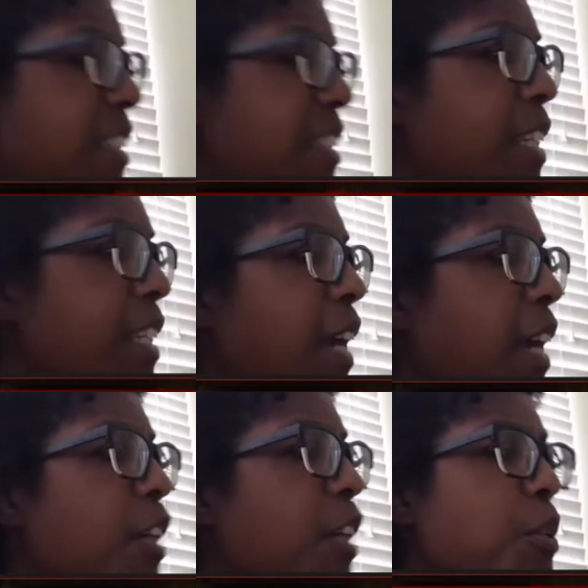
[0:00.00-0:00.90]
that
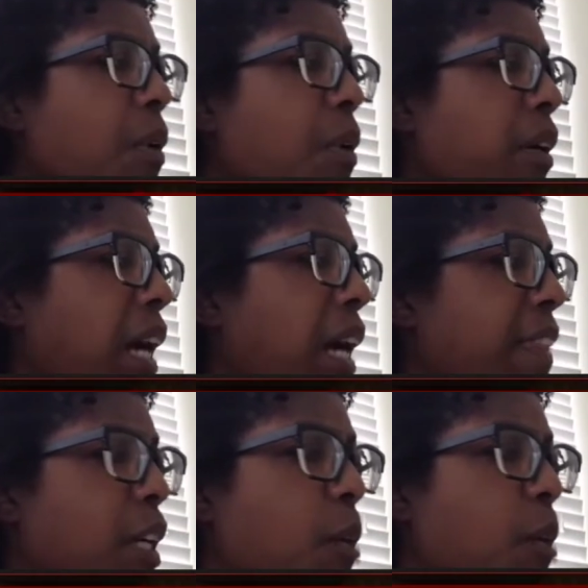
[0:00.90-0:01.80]
you are, I think, a
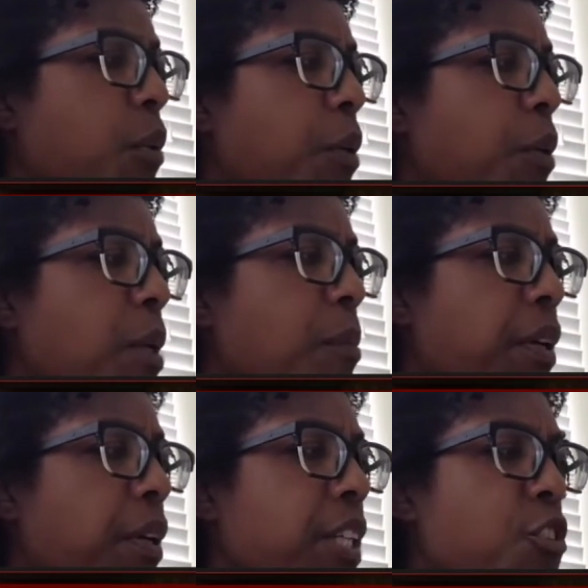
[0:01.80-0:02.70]
board member
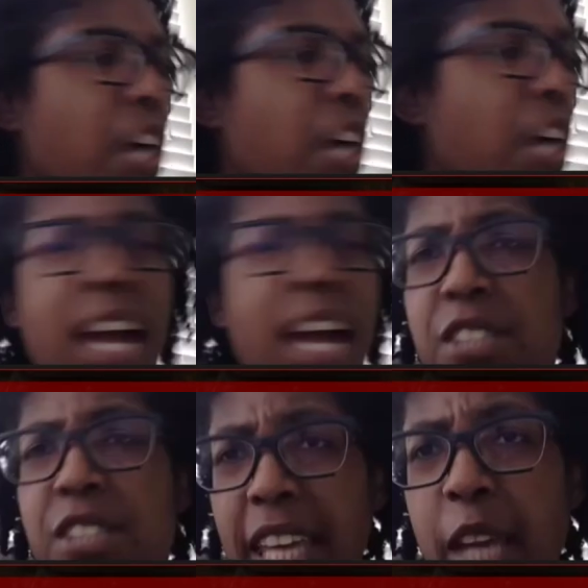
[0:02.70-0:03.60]
in Child's
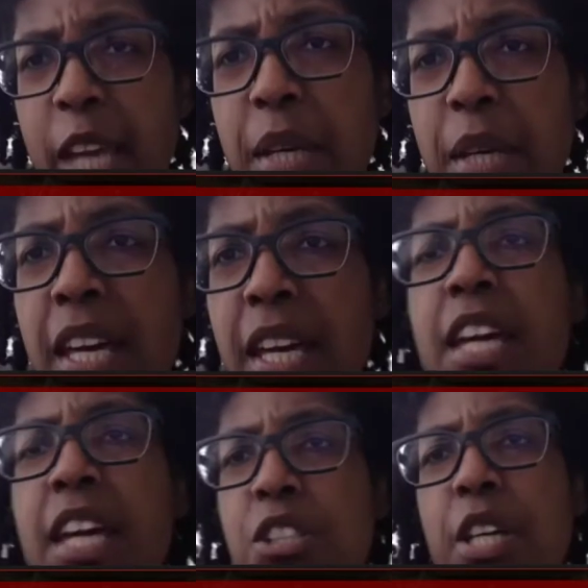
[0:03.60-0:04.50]
Academy. Can you
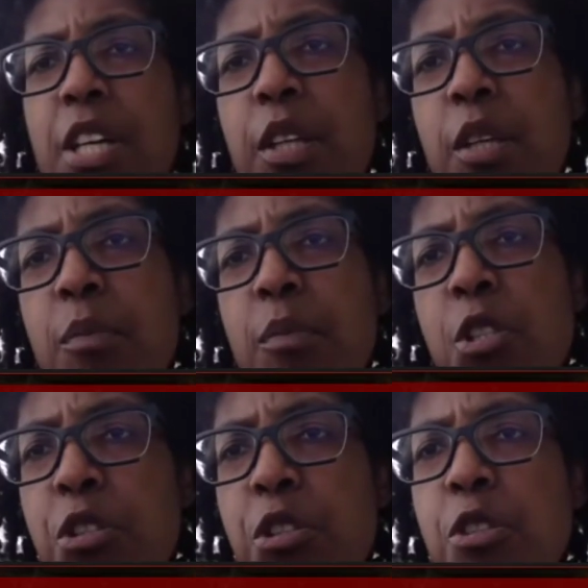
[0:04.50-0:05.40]
tell the commissioners
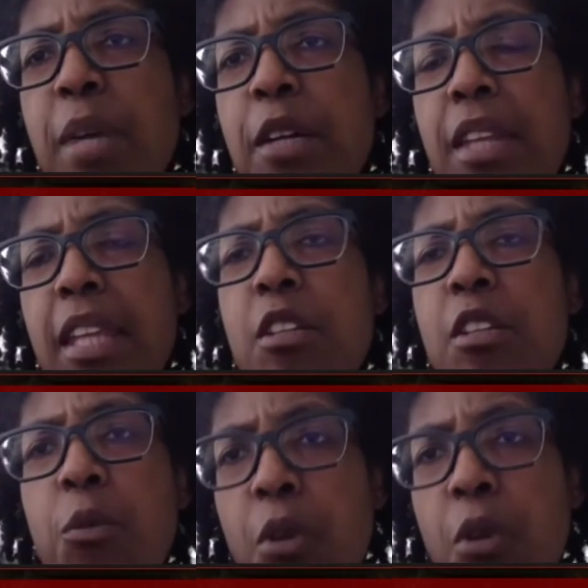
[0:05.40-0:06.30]
about your
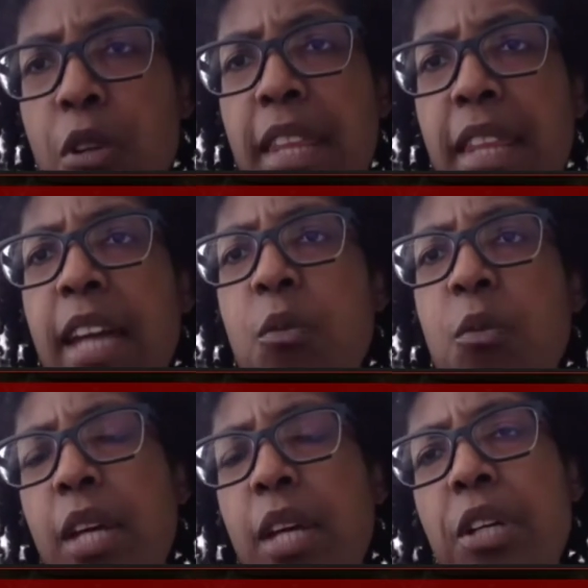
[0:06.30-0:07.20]
role in that and what that
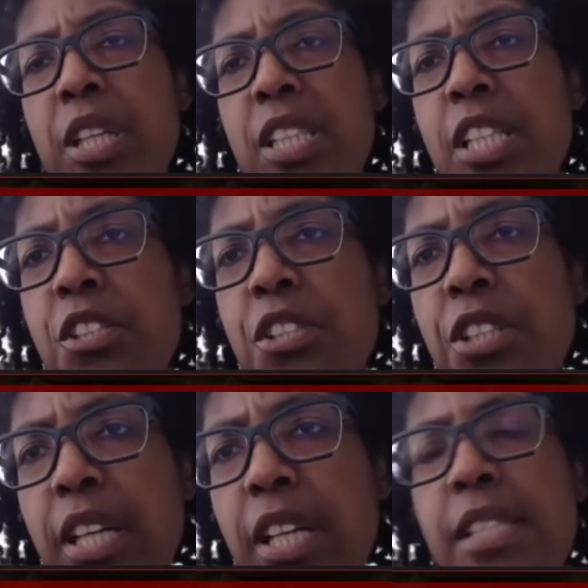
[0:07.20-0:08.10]
organization does?